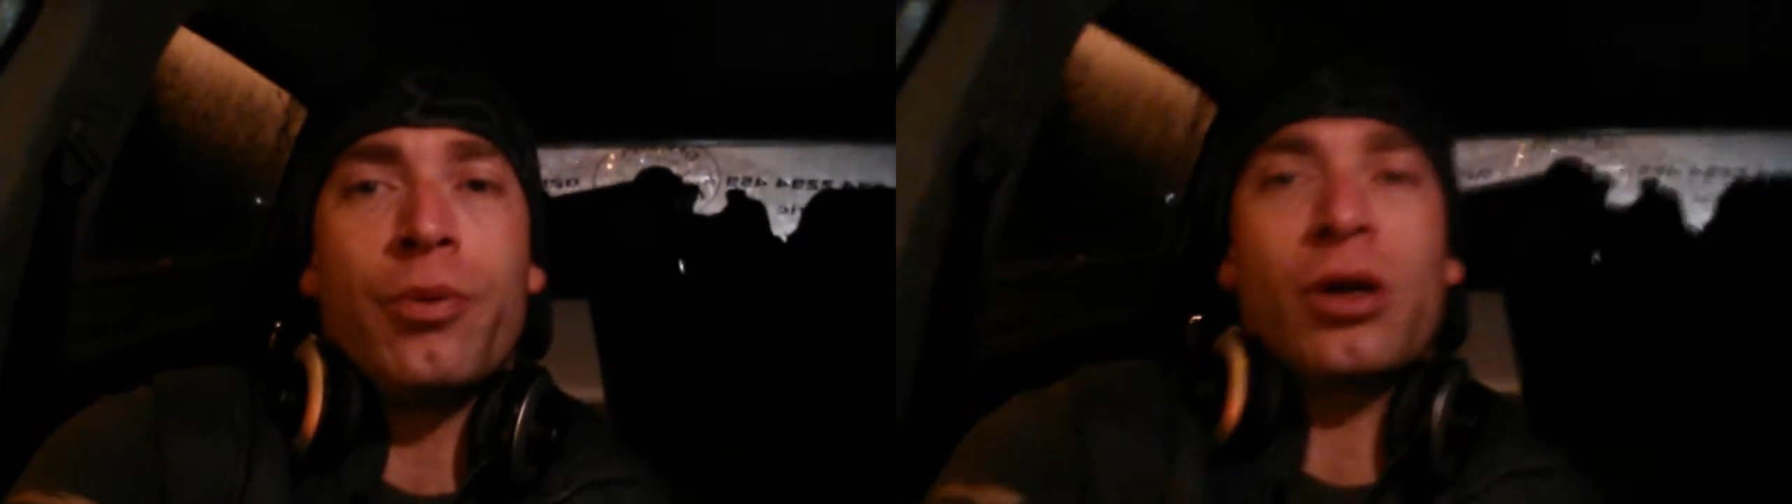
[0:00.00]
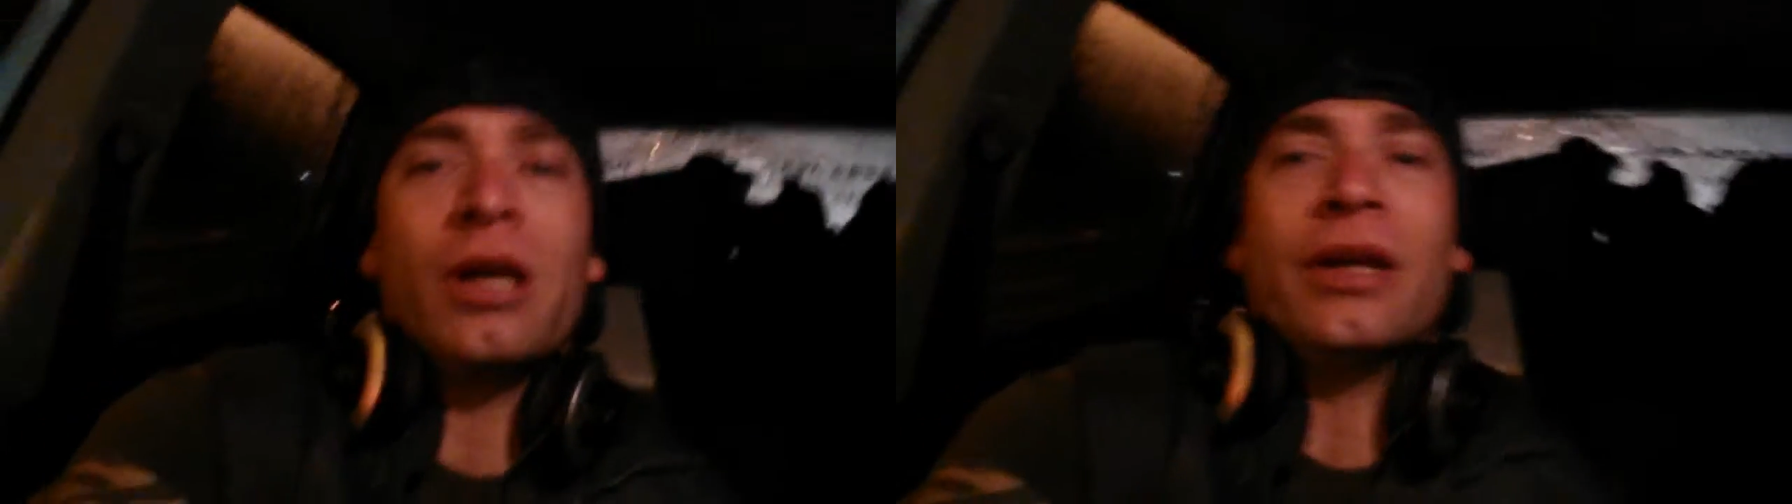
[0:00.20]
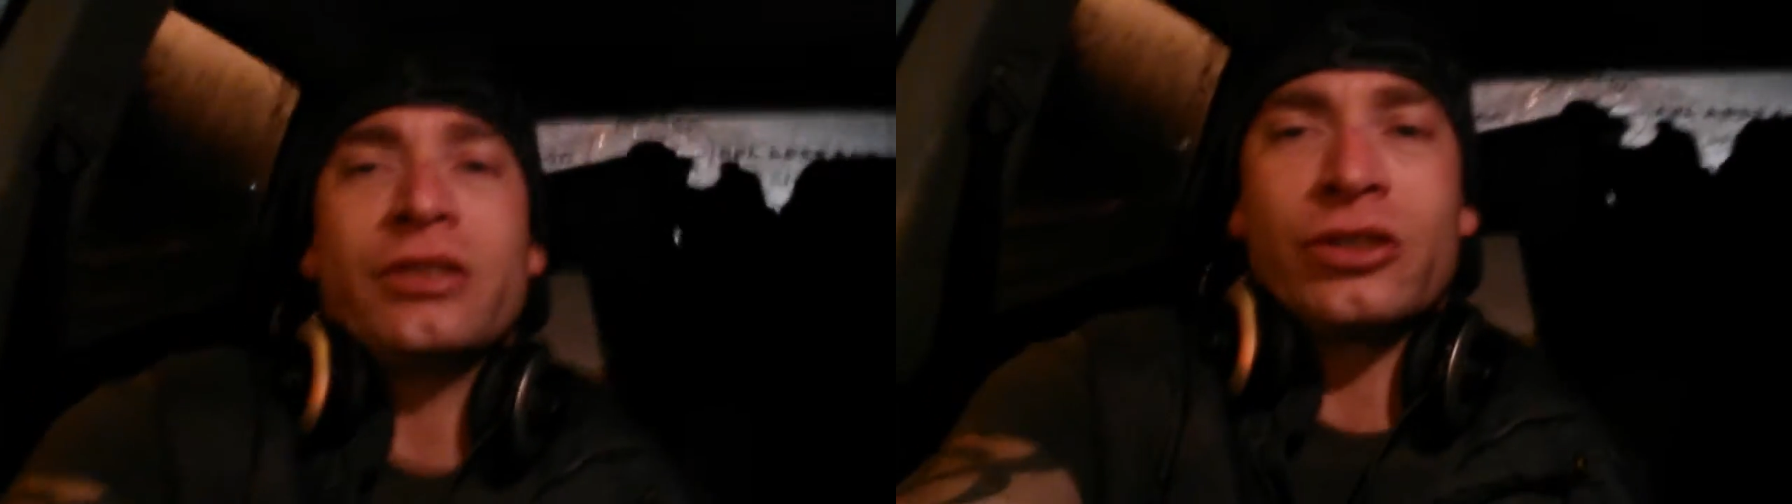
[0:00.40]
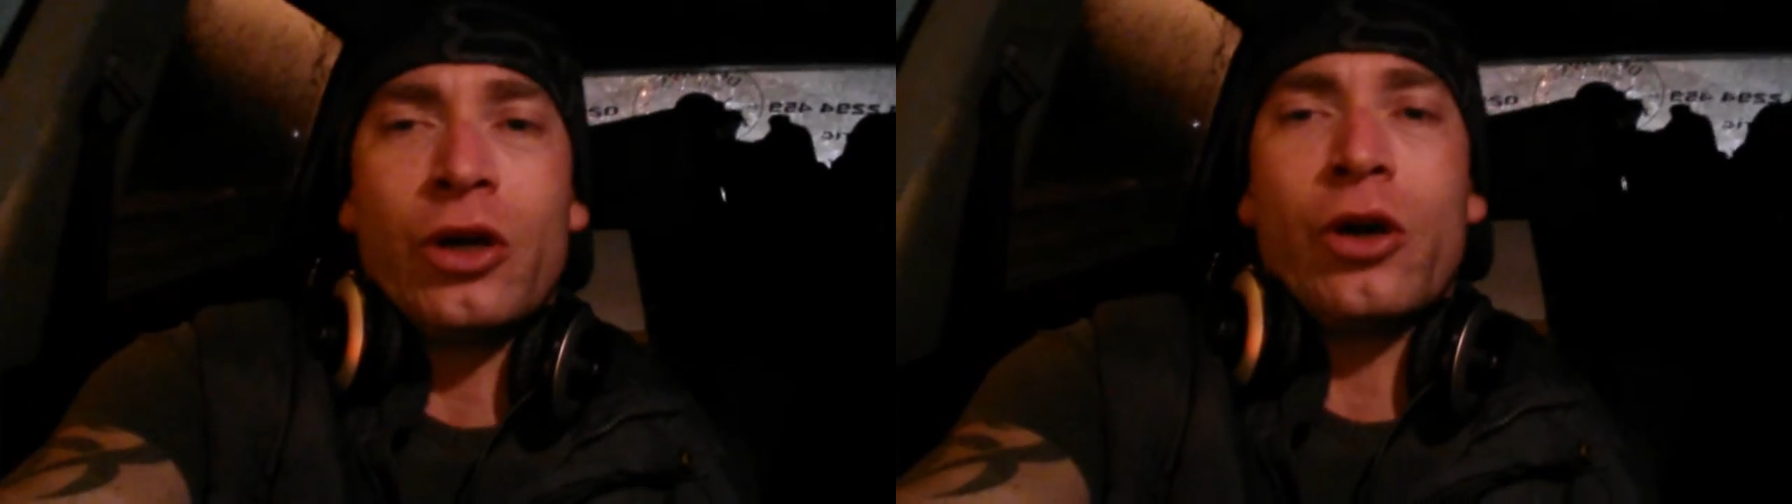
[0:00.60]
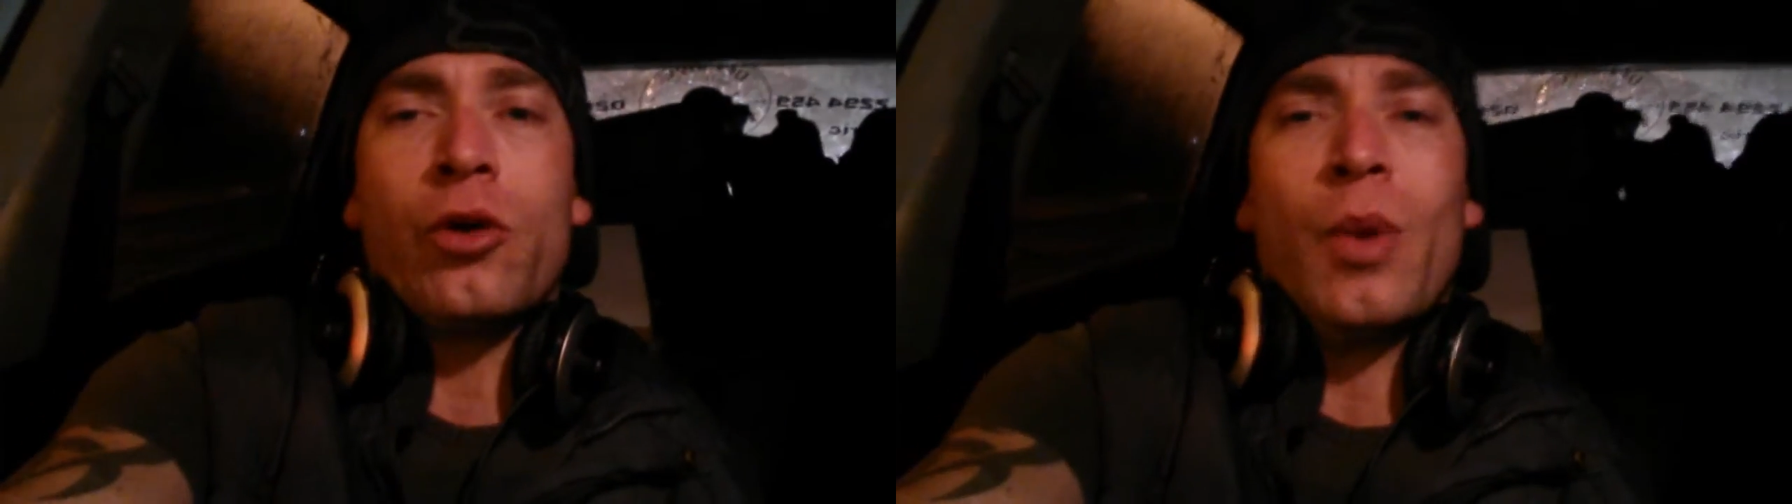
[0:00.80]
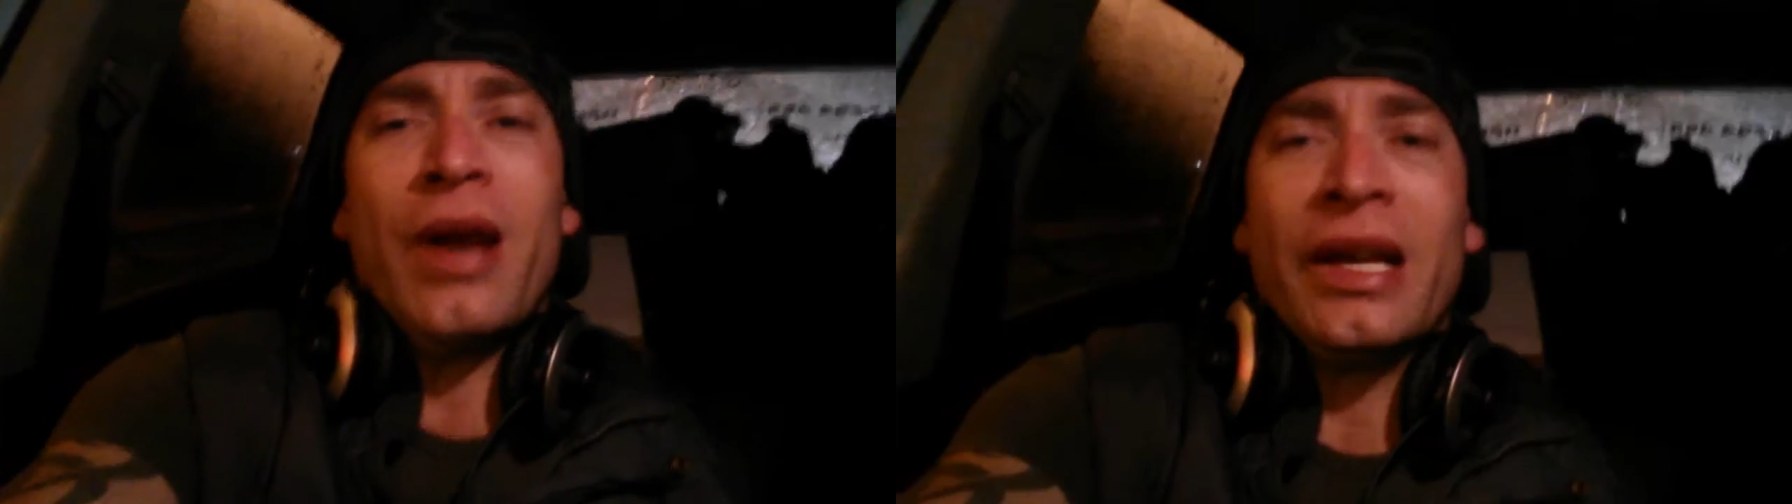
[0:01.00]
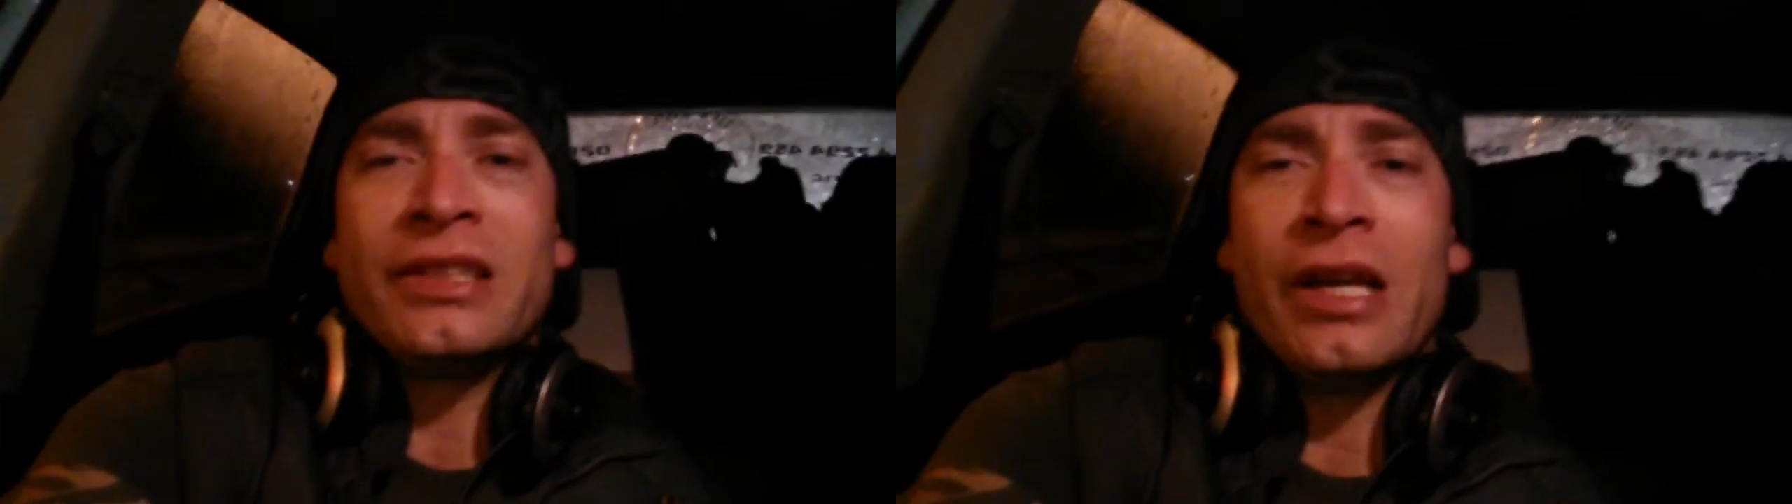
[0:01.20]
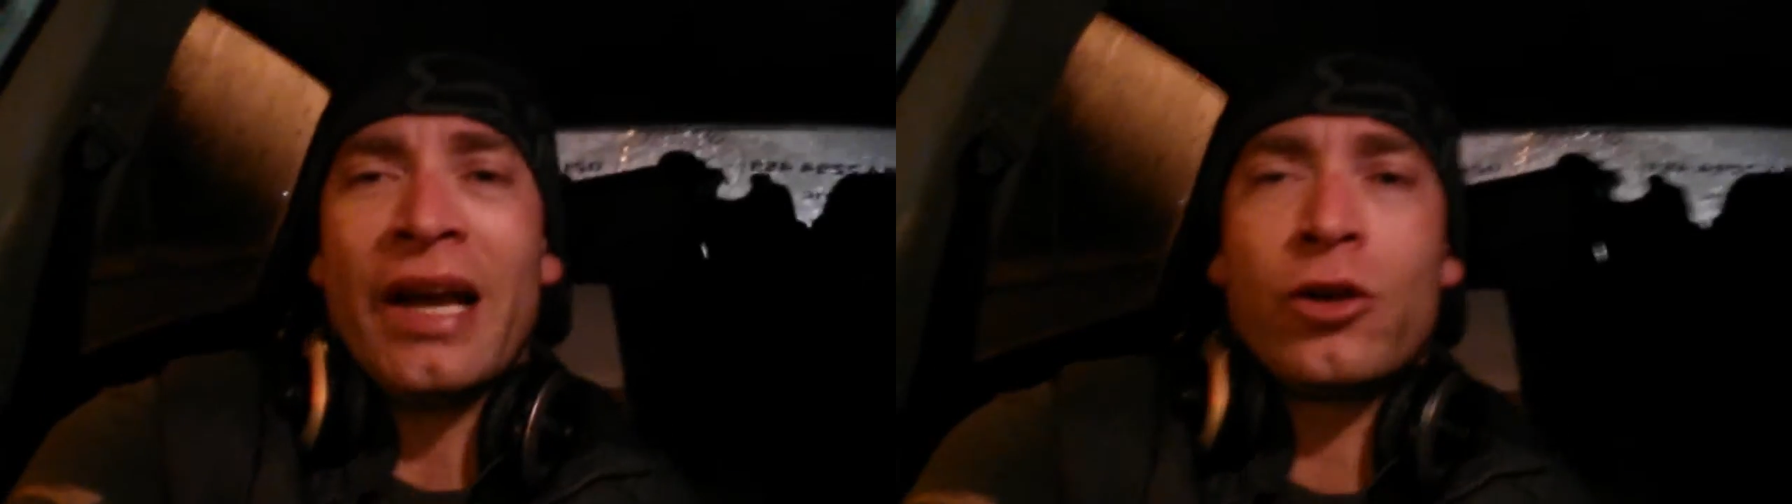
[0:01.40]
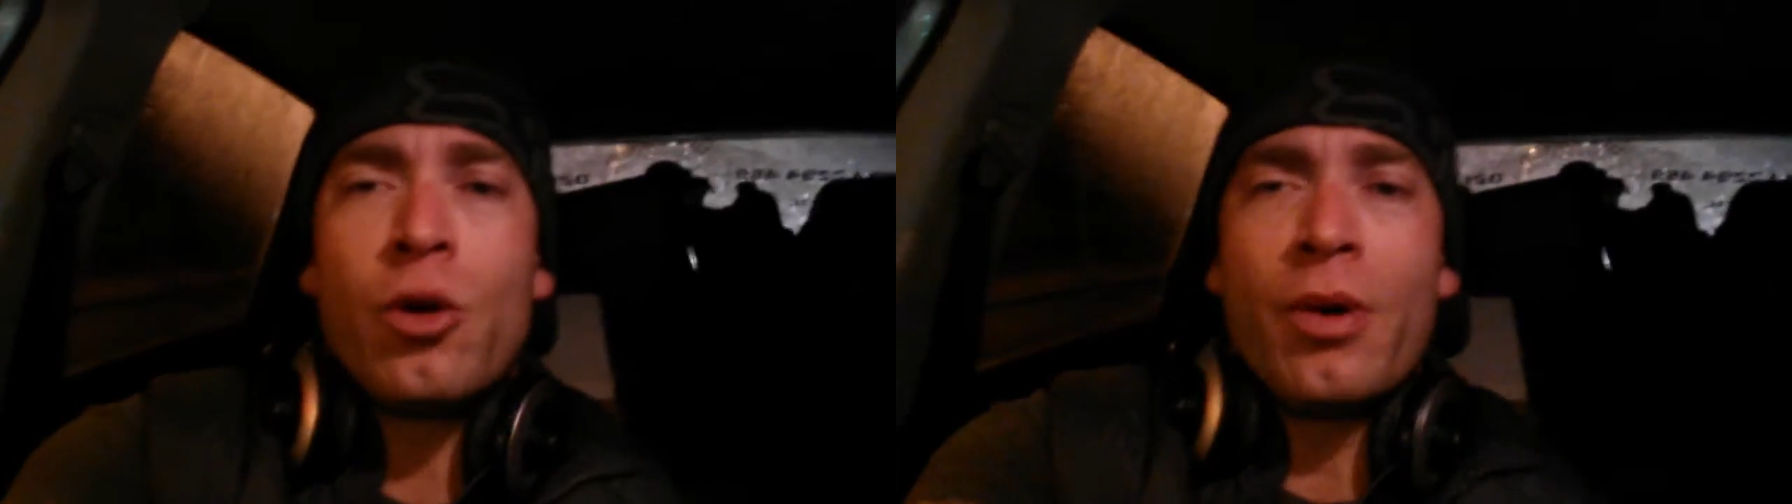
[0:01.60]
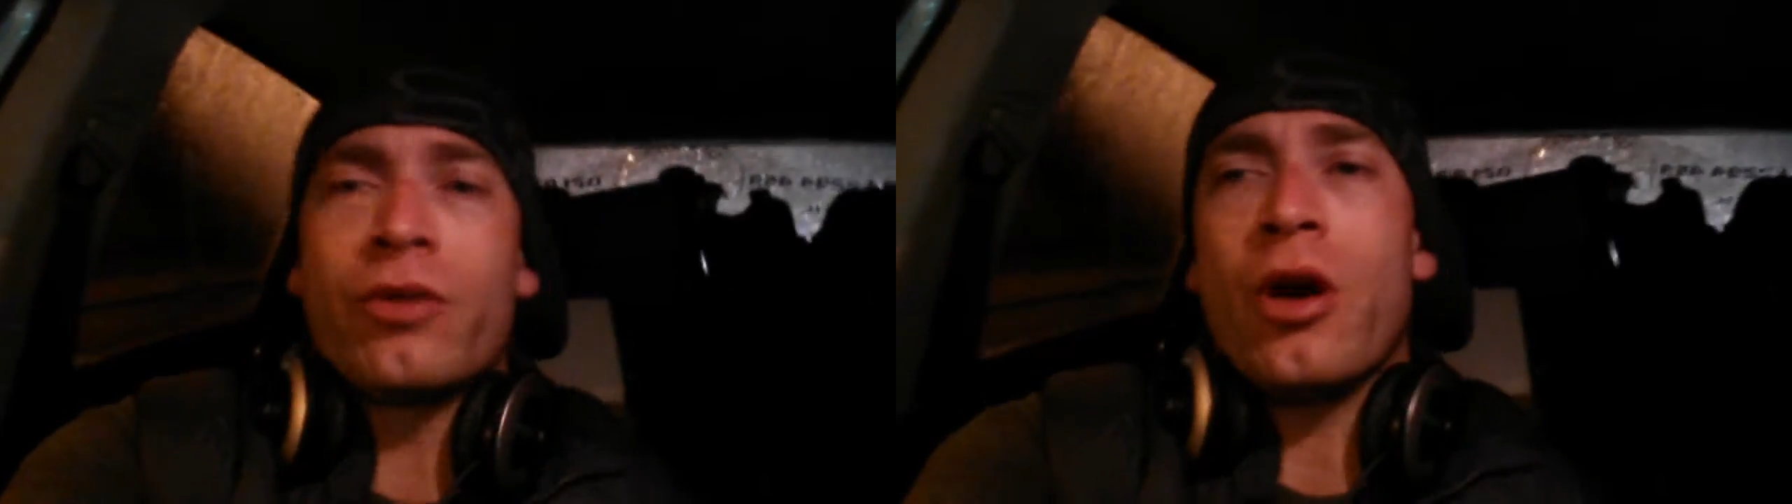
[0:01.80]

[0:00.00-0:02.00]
Brooklyn so 199 Koeberg